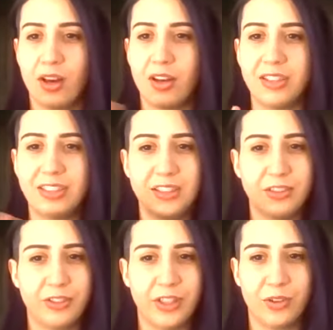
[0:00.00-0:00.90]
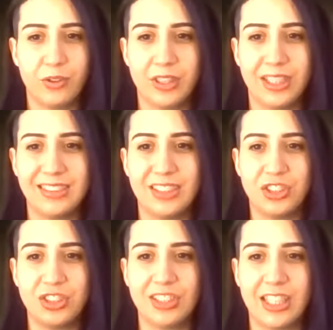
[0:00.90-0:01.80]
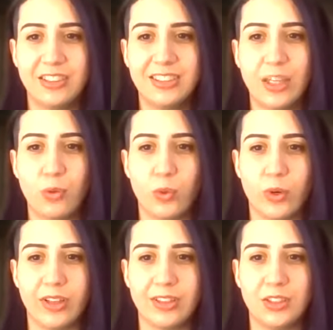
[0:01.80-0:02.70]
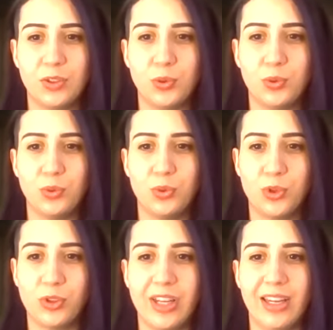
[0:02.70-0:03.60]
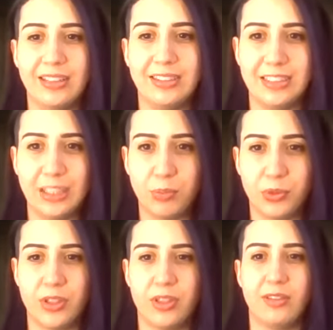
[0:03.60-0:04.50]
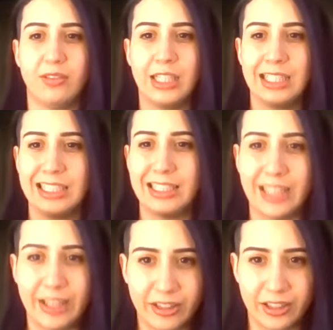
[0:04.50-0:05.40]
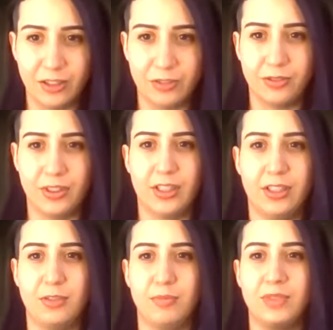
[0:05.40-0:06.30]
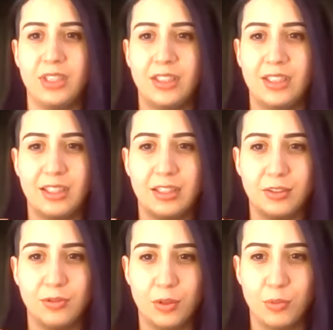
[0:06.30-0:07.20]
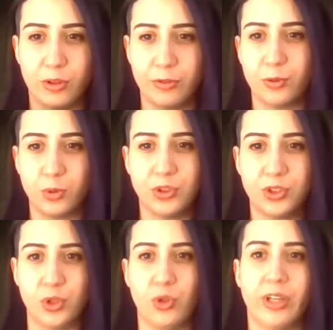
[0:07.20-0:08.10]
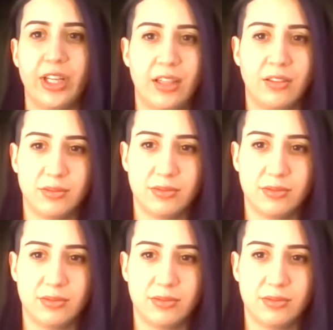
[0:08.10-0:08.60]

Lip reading: all these different organizations, how does that work to create a deeper narrative, a more full story?